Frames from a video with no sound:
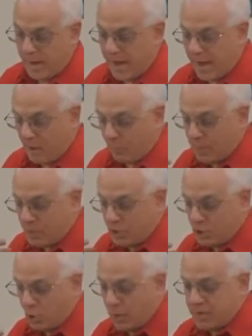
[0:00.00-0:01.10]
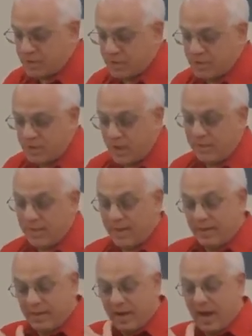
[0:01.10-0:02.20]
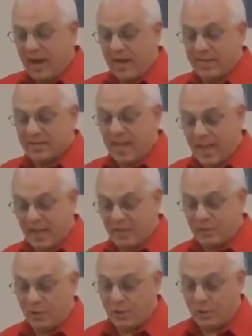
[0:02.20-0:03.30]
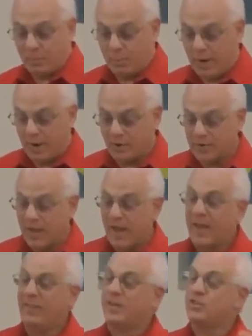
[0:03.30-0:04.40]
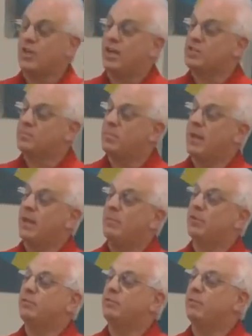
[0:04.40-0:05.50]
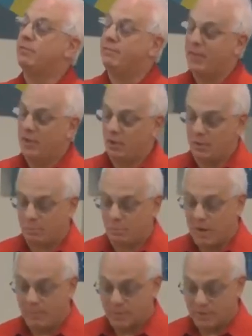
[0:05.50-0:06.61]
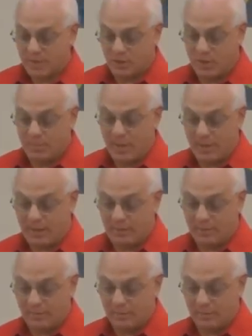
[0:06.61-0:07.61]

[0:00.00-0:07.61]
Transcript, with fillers: Hannah rejoices that God has answered her prayers and that she has been able to fulfill the promise that she made.